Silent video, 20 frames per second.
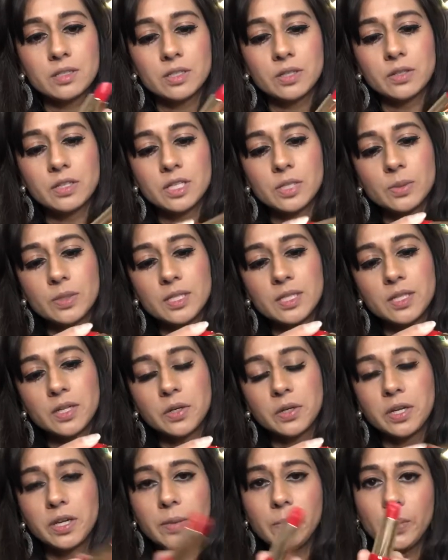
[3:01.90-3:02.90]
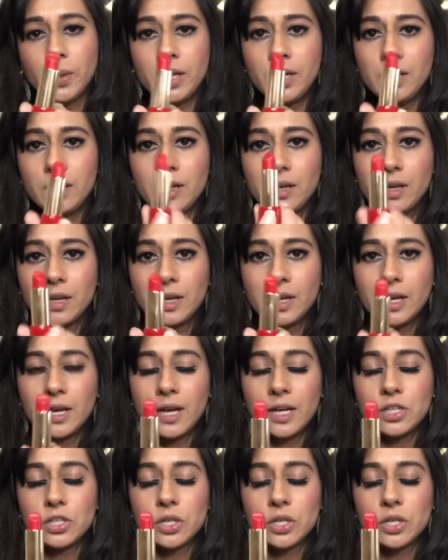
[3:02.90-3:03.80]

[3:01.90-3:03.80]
So this was the cream one. I